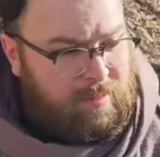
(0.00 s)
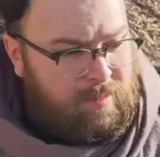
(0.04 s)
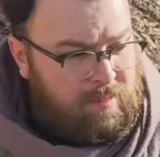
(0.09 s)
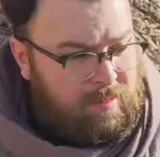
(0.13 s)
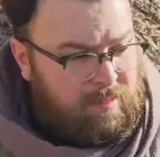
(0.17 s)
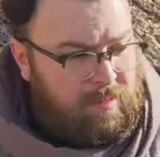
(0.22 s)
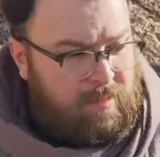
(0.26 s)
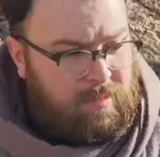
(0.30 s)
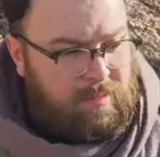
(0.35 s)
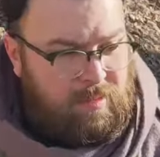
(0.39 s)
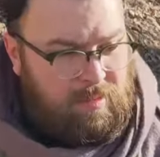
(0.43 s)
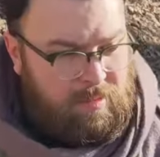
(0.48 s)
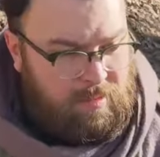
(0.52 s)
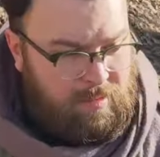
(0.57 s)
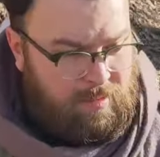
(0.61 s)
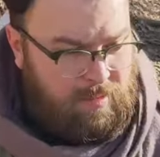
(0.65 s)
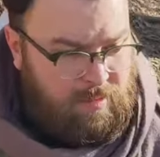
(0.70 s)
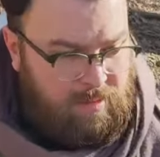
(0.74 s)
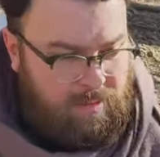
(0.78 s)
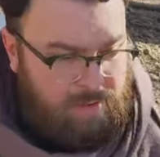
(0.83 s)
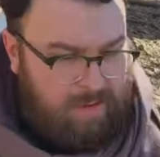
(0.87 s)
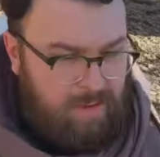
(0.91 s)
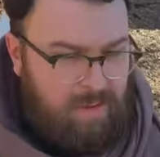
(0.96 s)
of the
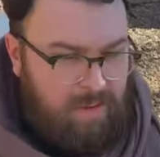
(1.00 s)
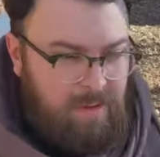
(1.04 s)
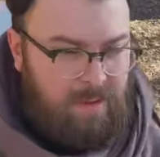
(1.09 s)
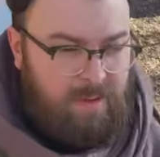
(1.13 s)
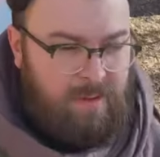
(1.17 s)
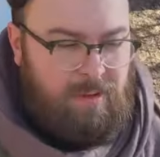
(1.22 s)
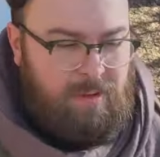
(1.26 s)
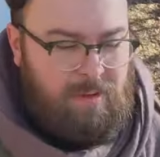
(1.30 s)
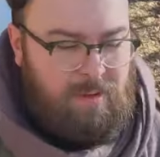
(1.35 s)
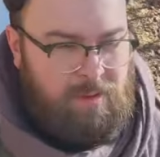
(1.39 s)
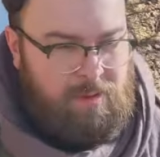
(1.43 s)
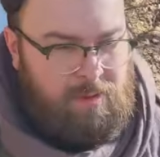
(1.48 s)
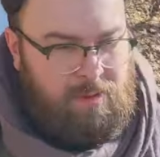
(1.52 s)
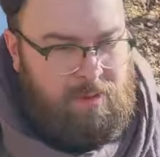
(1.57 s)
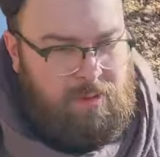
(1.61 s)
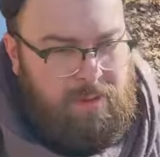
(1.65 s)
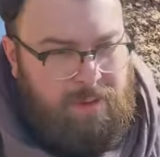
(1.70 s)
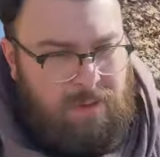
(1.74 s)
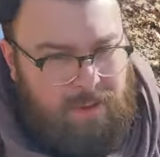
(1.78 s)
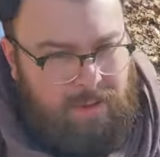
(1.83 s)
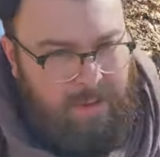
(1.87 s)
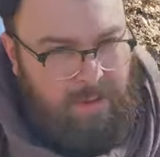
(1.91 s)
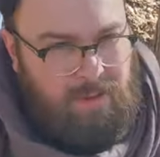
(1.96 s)
realms where you
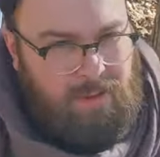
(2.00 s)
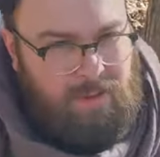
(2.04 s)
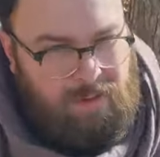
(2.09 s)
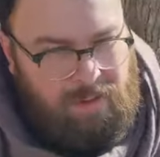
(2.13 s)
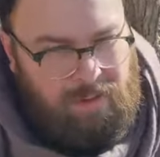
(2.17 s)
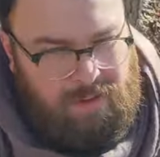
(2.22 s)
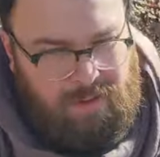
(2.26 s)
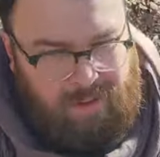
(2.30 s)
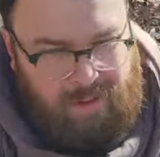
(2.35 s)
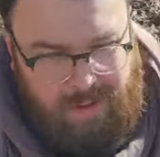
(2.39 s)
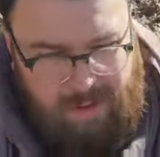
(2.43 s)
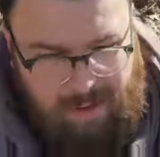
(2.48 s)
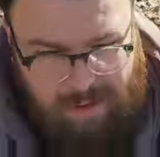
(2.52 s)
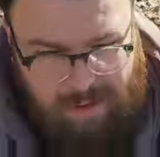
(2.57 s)
meddle,